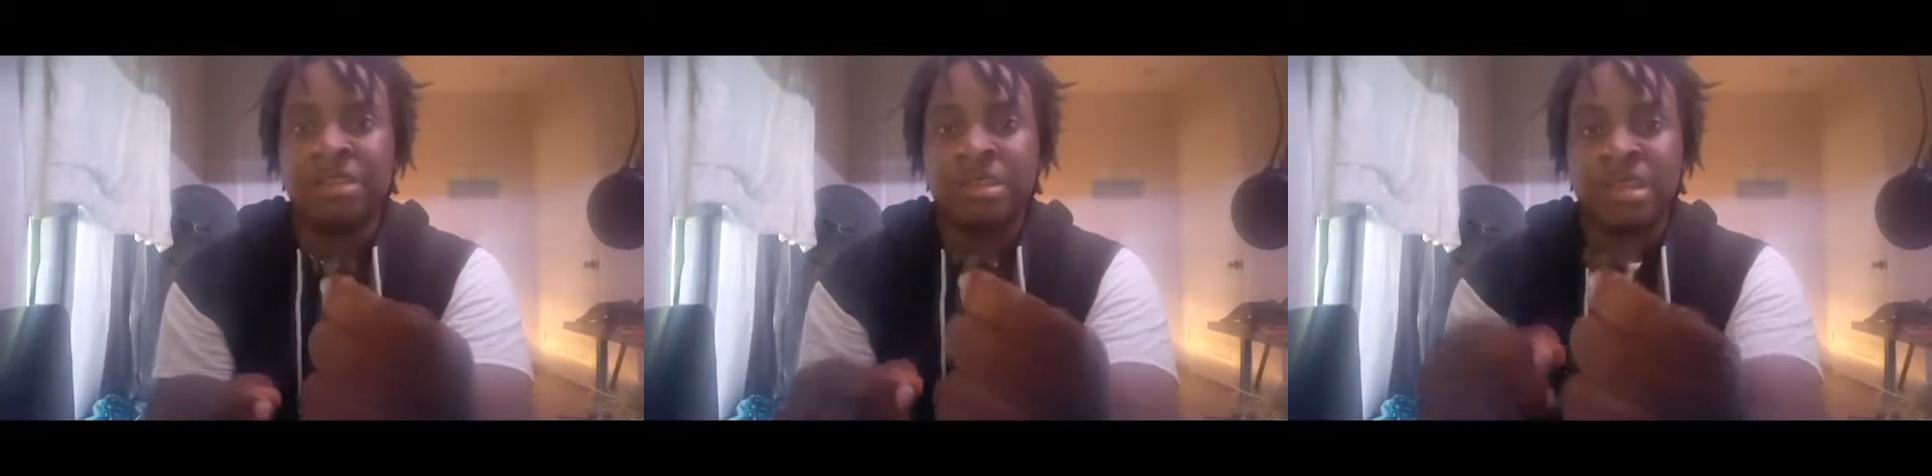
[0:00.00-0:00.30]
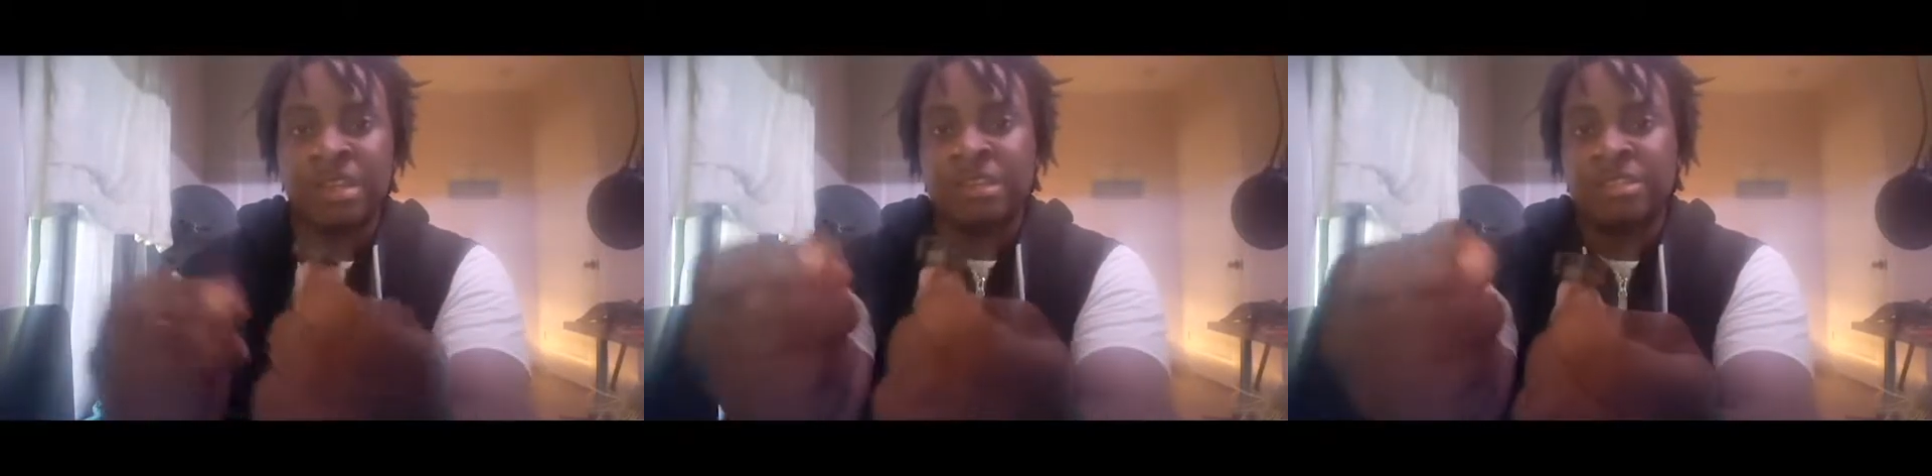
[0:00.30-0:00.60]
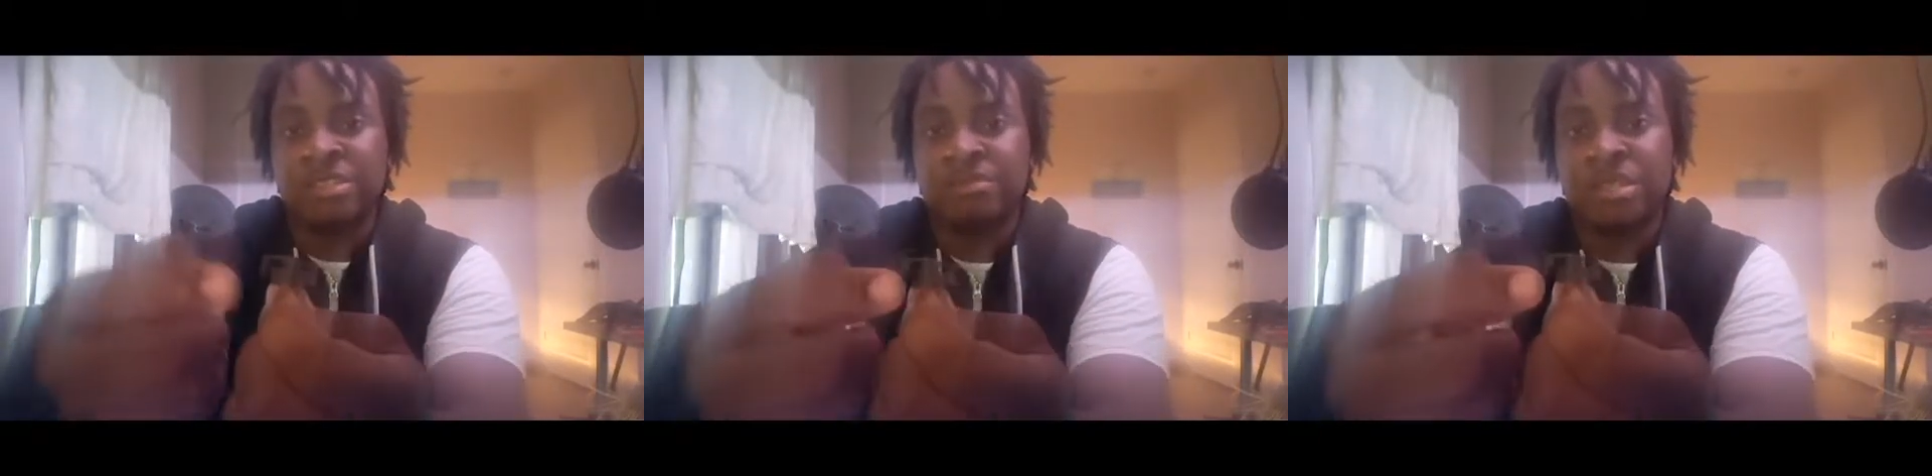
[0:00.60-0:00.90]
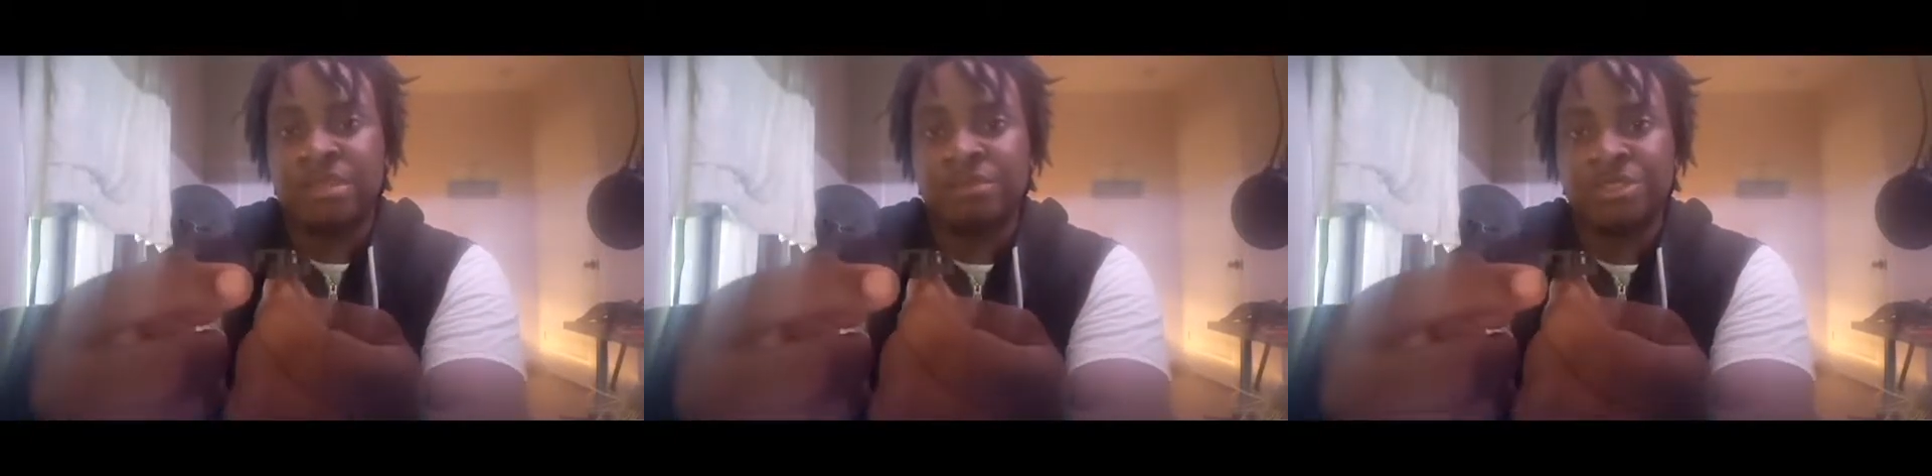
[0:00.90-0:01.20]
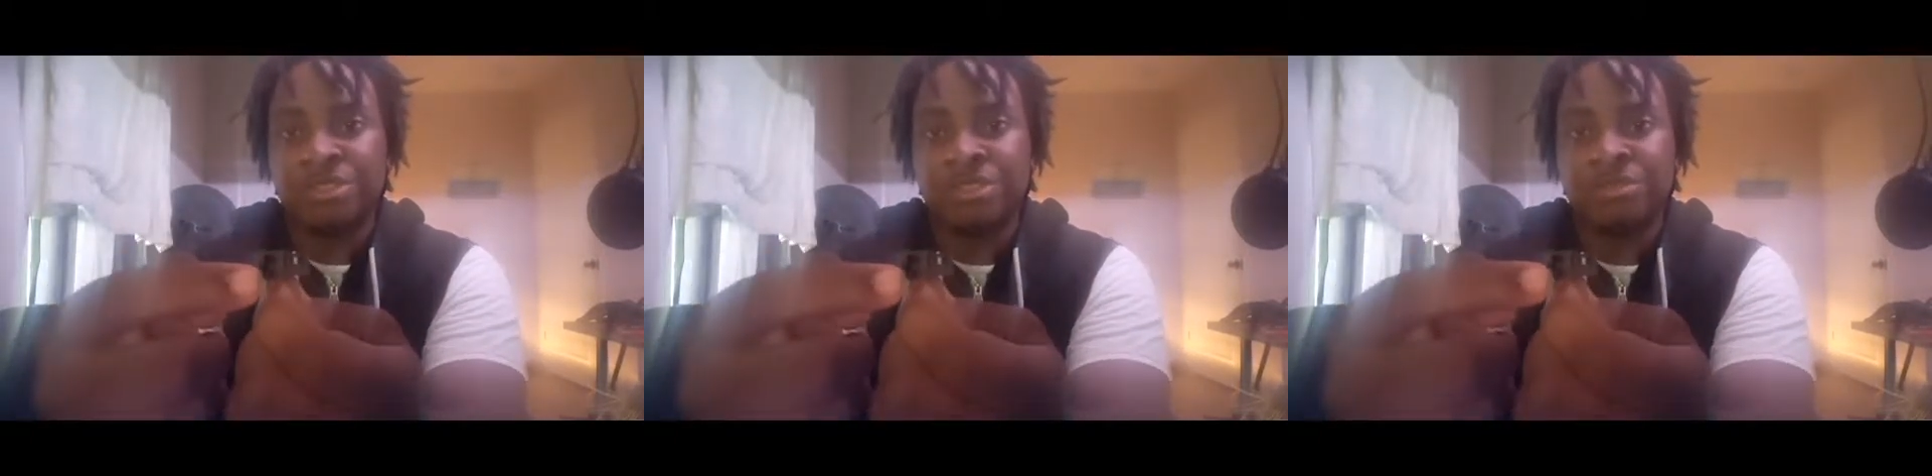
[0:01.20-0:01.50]
and then a zip tie would
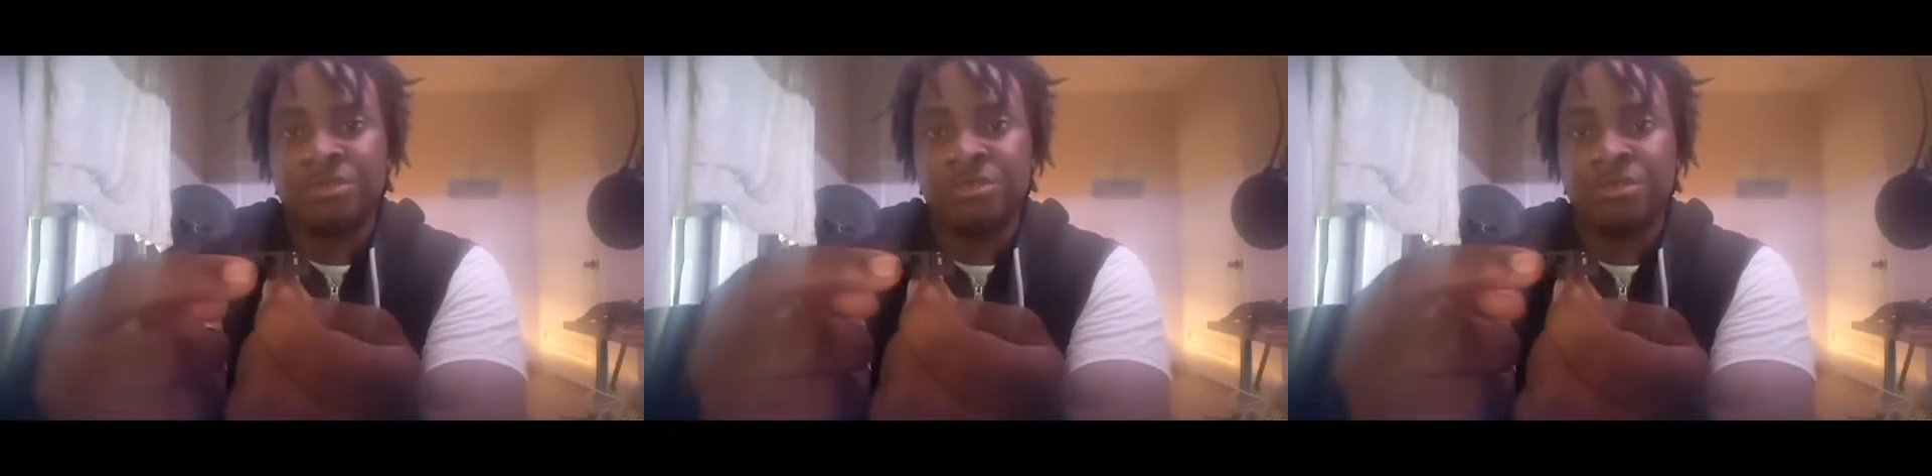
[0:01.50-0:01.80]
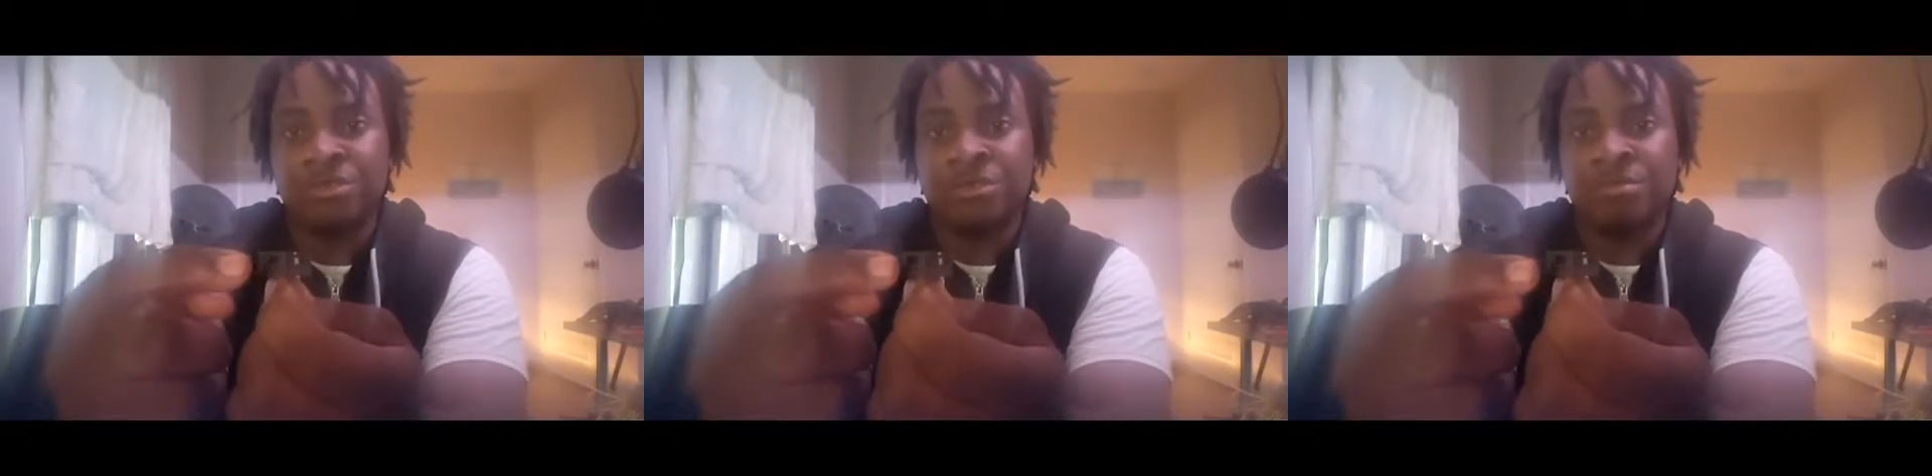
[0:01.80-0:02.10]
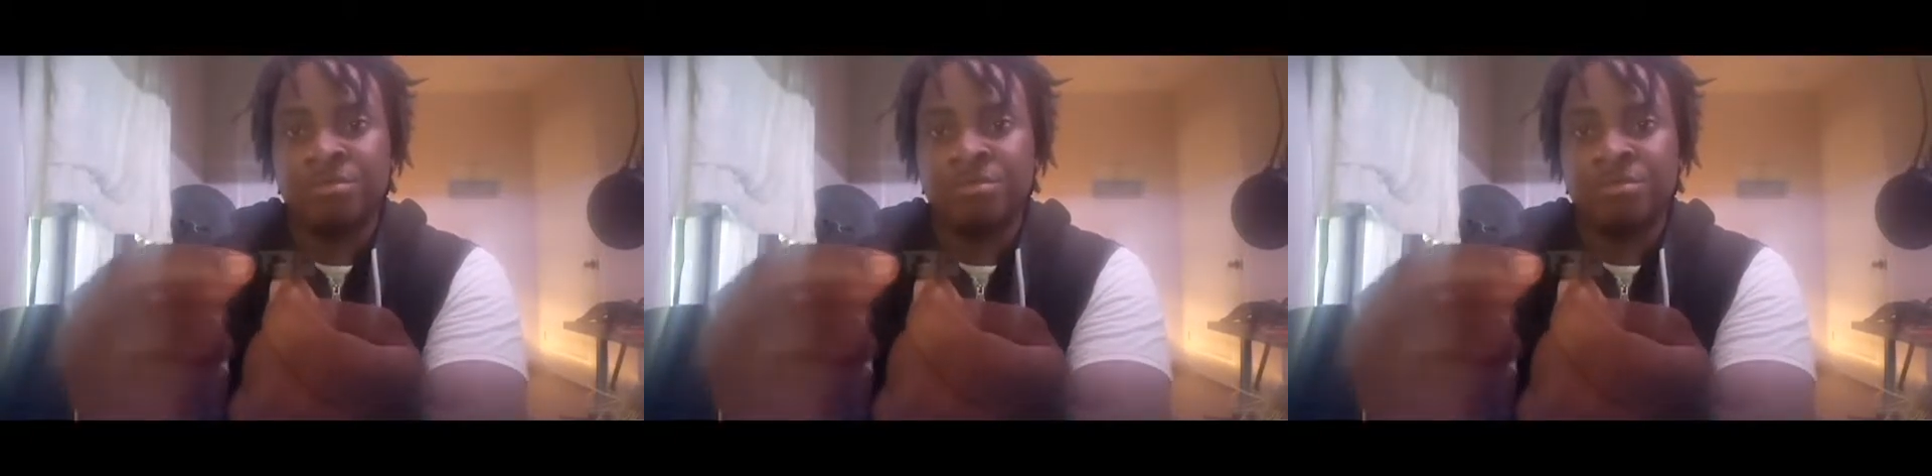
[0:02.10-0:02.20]
just go through